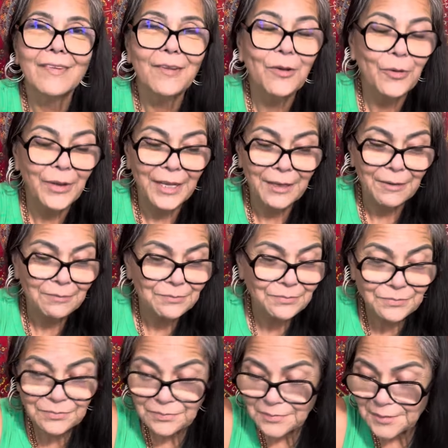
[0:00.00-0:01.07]
Okay.
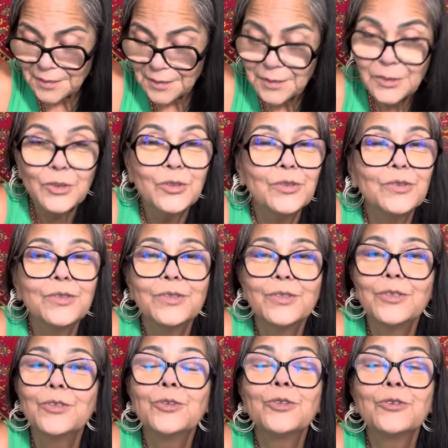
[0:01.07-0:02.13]

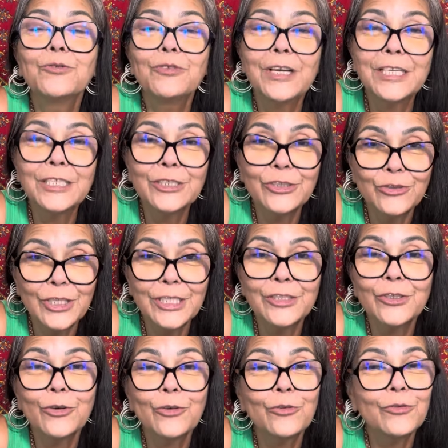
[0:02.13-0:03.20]
You're going to find the strength
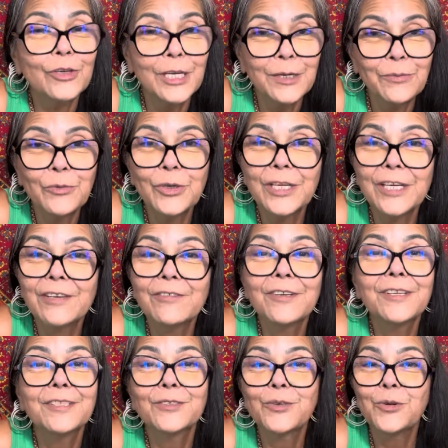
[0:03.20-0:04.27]
to overcome whatever
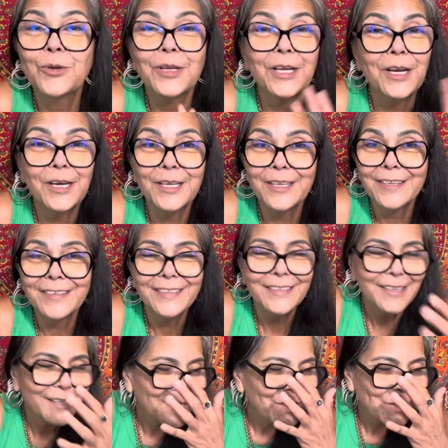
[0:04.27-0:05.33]
is going on.
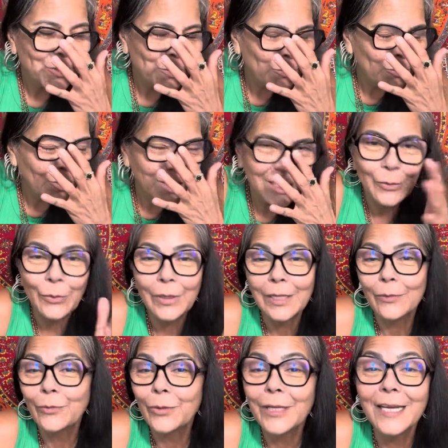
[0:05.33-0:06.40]
You really
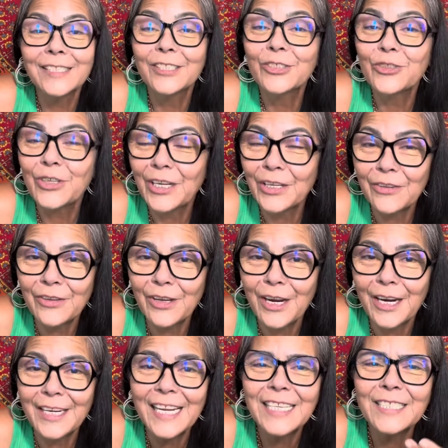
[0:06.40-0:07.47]
will. We got the Strength
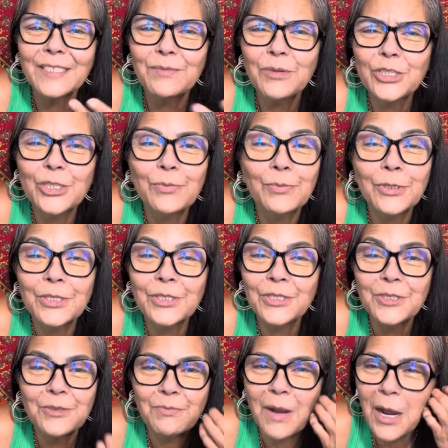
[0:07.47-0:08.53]
card. That's about your
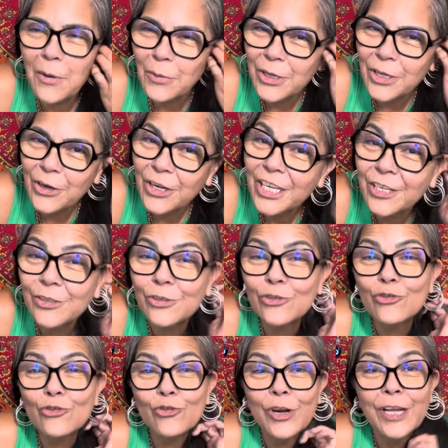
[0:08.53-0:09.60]
personal power, your inner
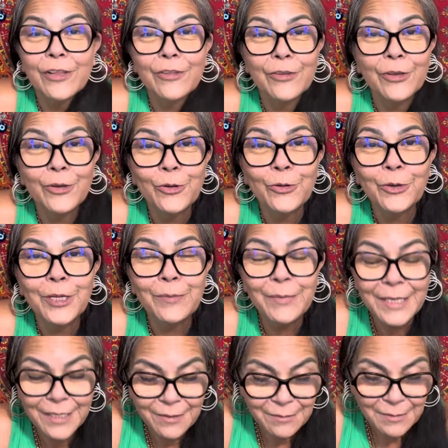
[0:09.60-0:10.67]
strength. You know what I
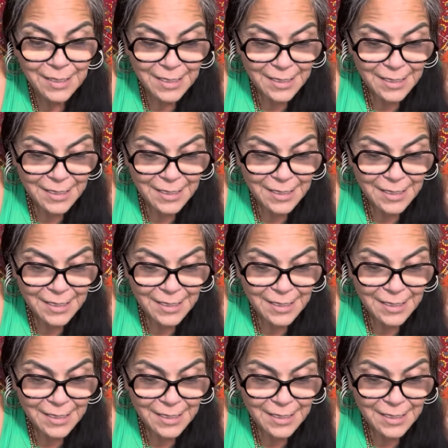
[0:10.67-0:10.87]
mean?